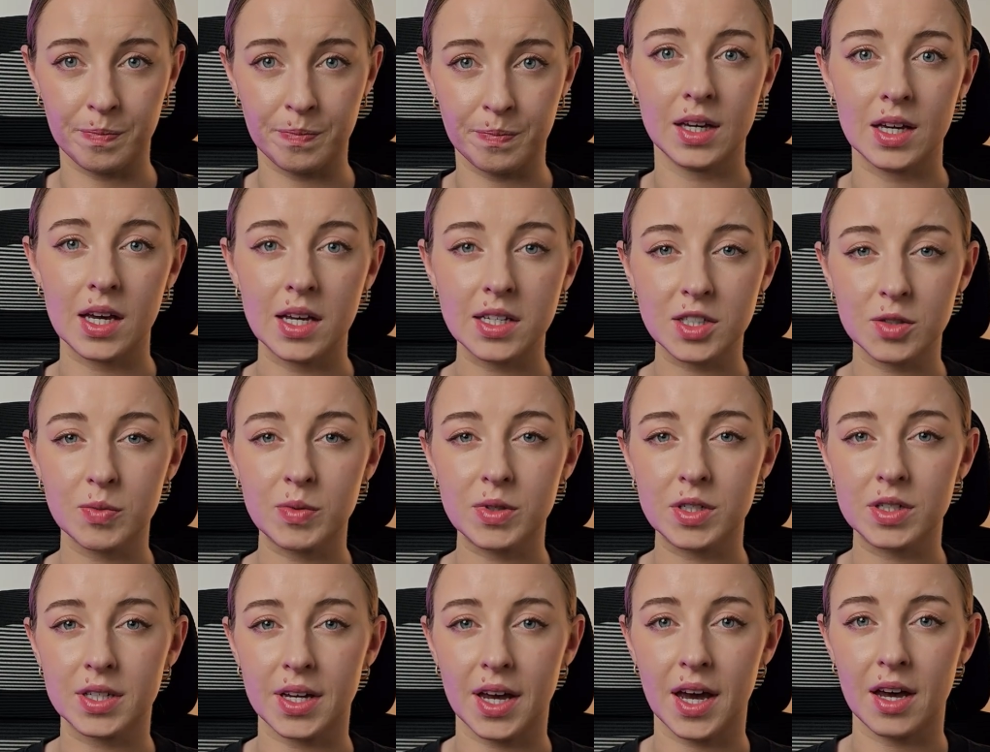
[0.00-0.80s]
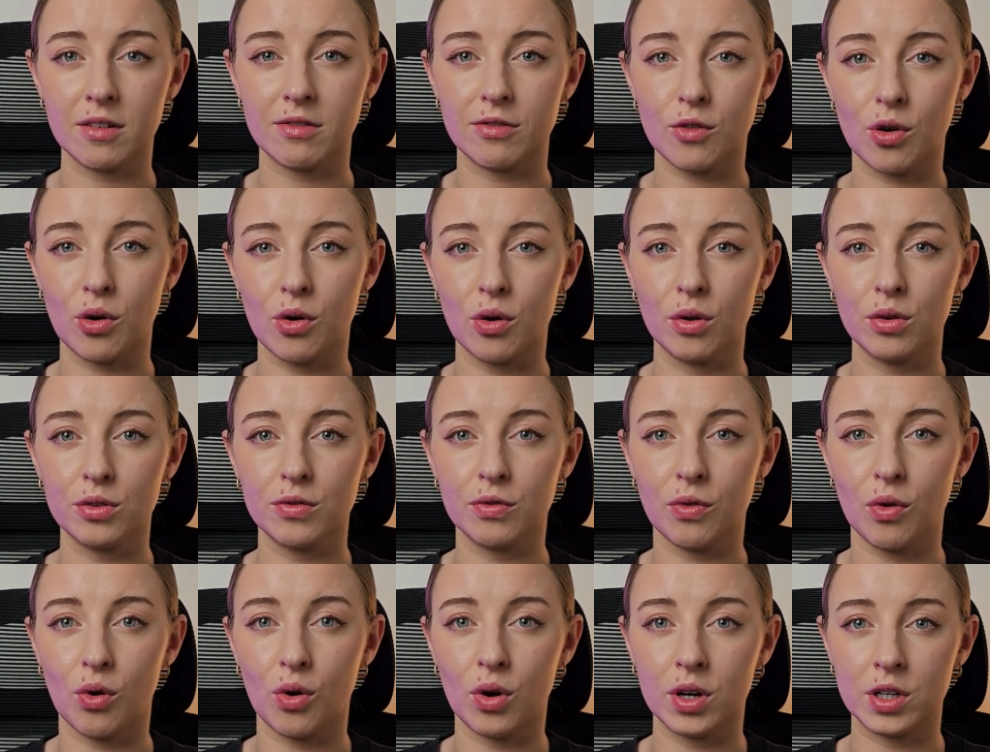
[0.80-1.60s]
Experts have called
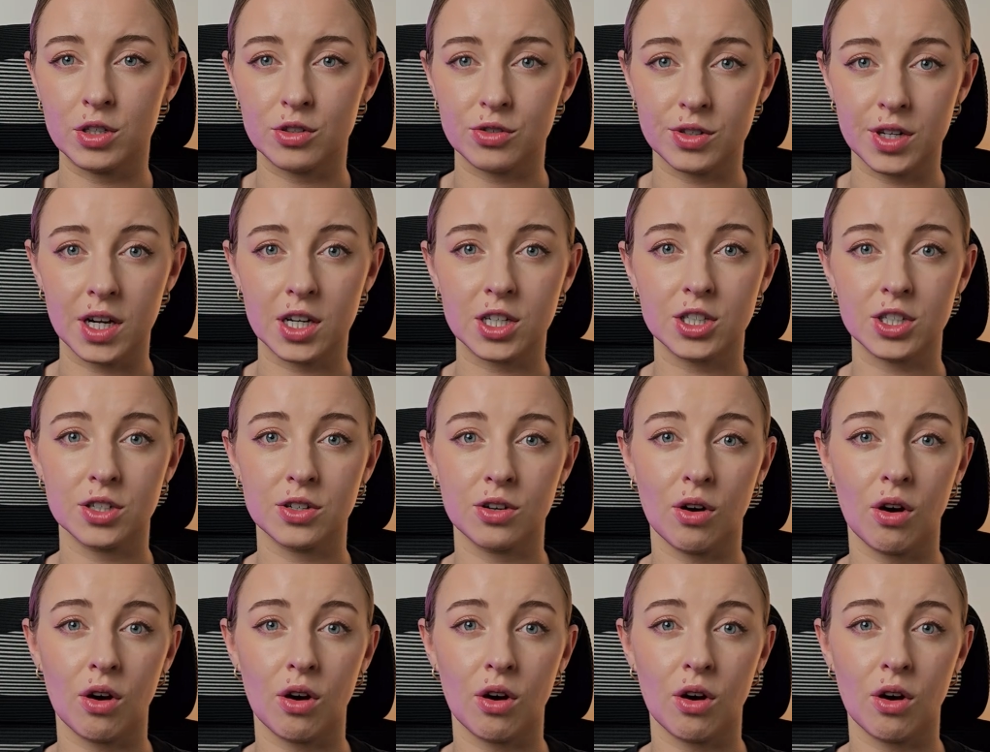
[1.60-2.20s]
for introduction